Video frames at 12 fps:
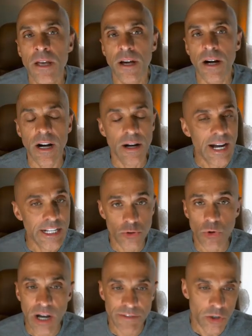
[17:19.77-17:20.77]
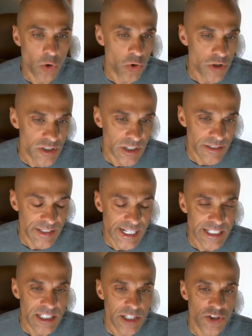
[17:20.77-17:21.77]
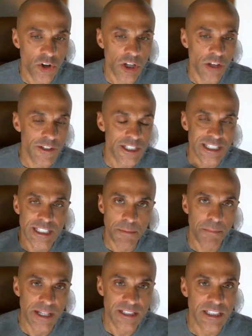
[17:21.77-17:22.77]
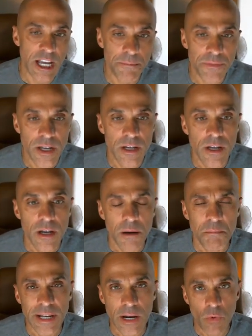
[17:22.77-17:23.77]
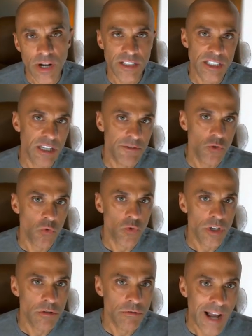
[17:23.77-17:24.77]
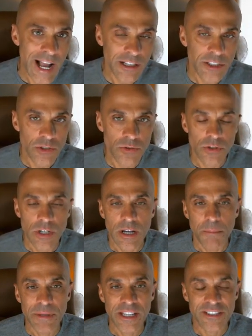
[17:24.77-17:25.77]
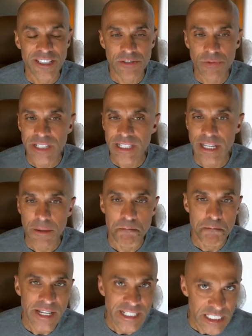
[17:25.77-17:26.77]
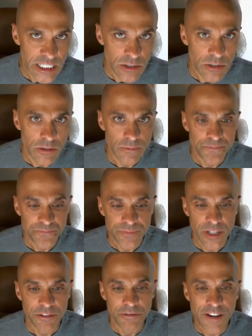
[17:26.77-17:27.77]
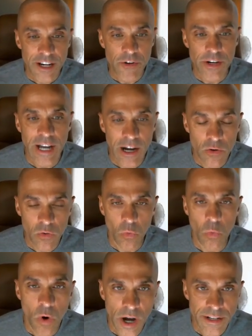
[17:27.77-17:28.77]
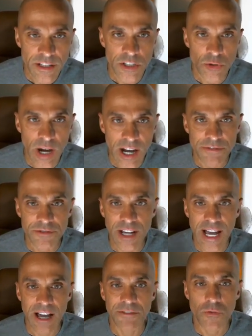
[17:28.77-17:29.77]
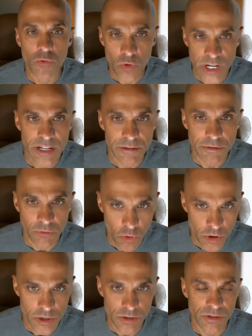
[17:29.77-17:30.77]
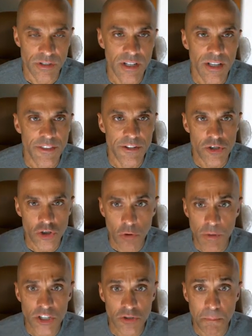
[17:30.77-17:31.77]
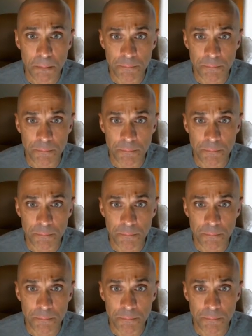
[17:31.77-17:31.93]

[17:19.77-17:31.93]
I do have a course that I teach all of this step by step, but I wanted to give you real value because it's really not a big deal figuring out what you have to have written for you. There's so much.